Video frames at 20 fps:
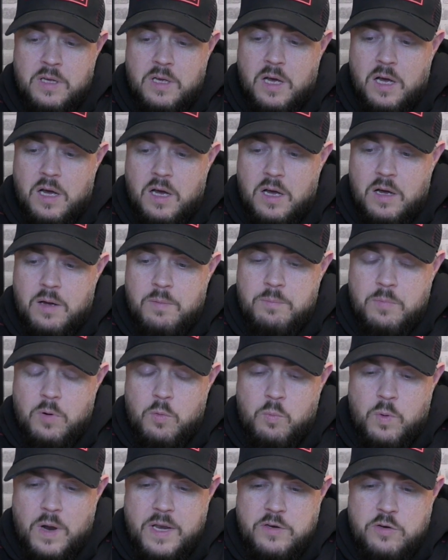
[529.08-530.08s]

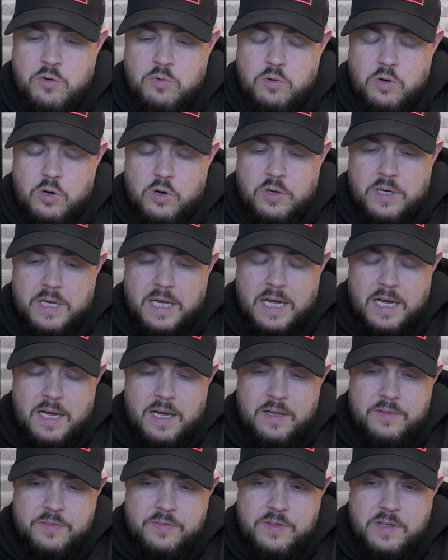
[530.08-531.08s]
When you look
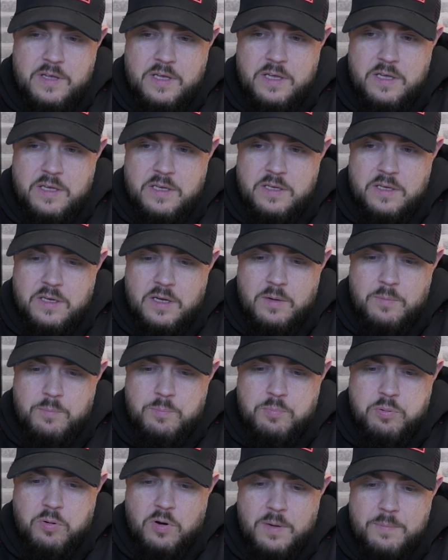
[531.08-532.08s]
at the
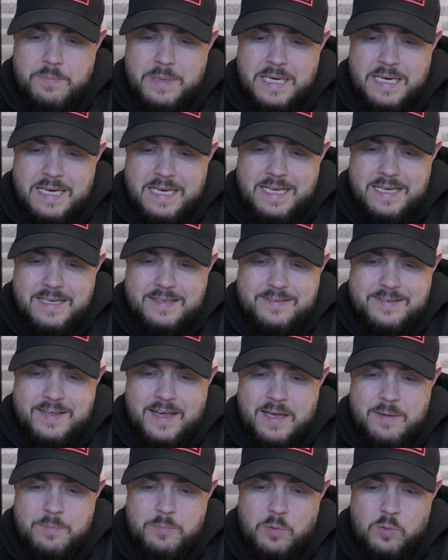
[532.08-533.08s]
Premier League
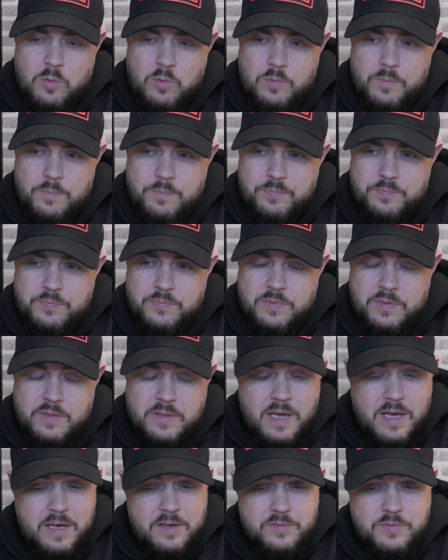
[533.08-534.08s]
table,
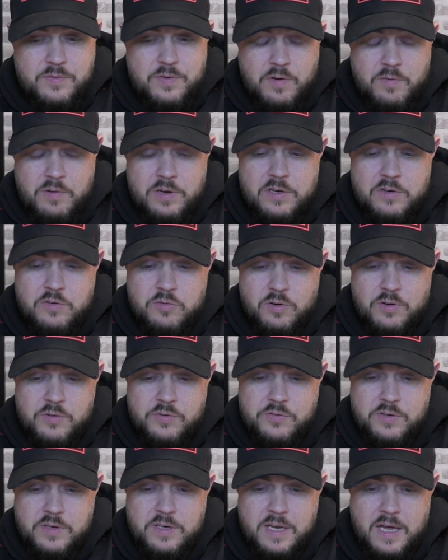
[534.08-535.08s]
that is very
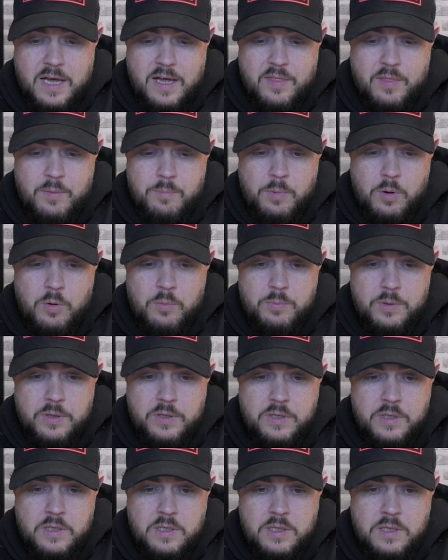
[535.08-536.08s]
interesting at the
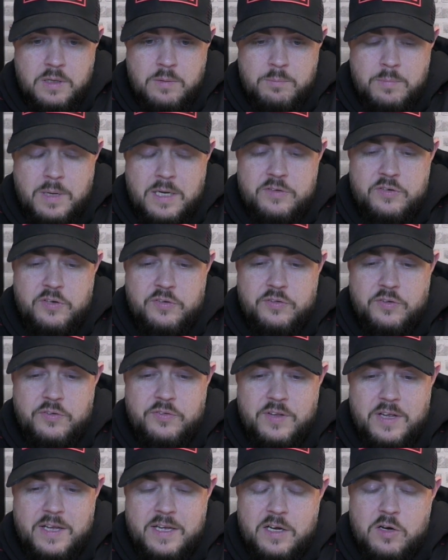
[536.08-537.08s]
moment. Manchester
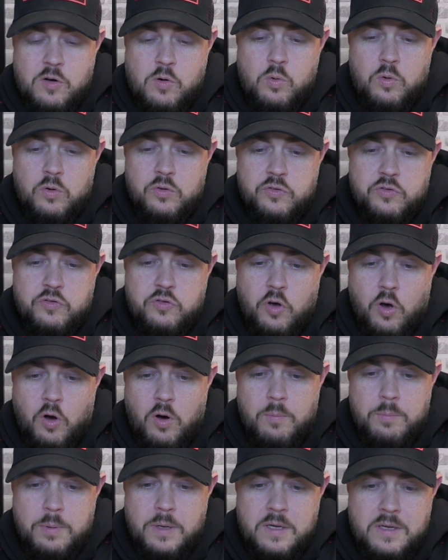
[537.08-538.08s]
City, of course,
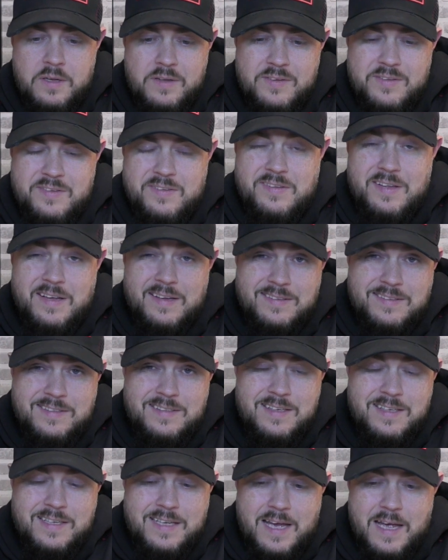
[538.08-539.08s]
top, 6
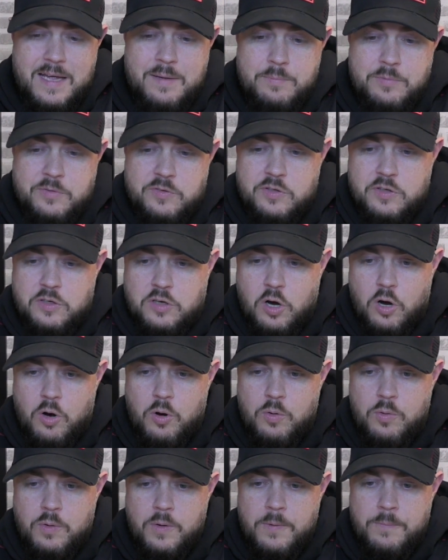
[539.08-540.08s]
games to
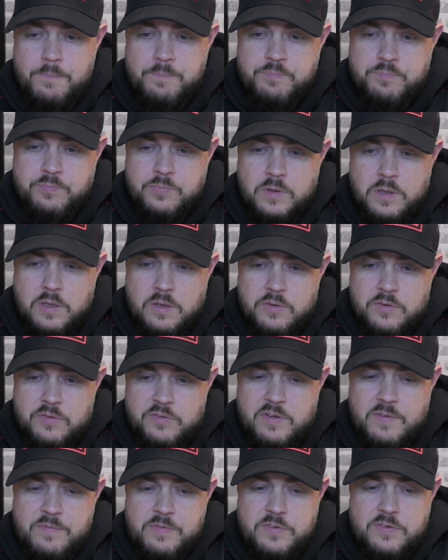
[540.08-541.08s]
go.
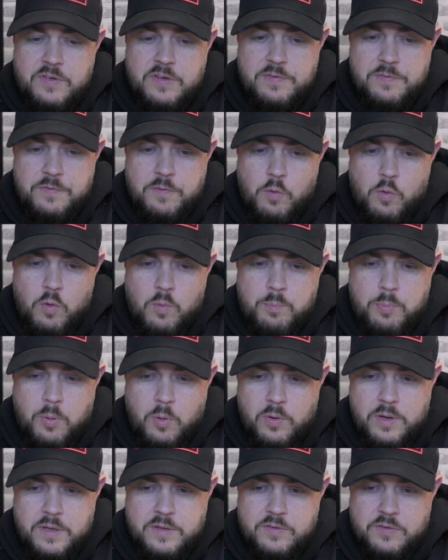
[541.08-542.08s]
74
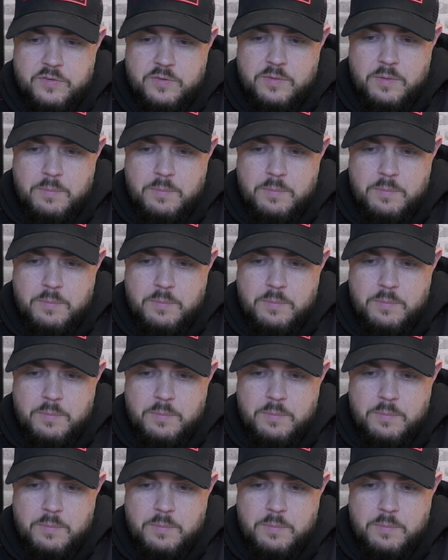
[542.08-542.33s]
points.